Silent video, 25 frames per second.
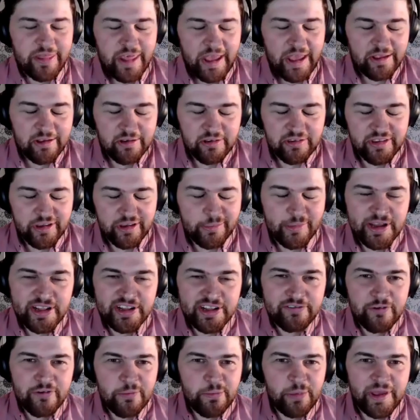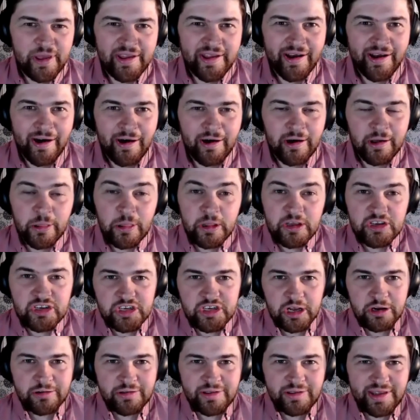thank you so much for being on the
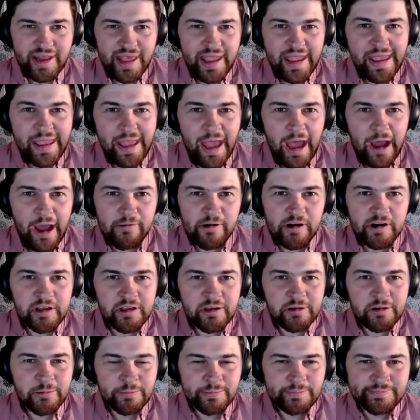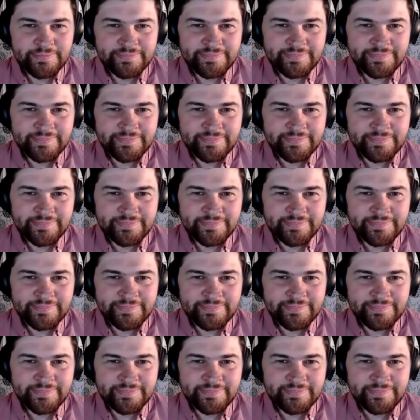show today. How are you?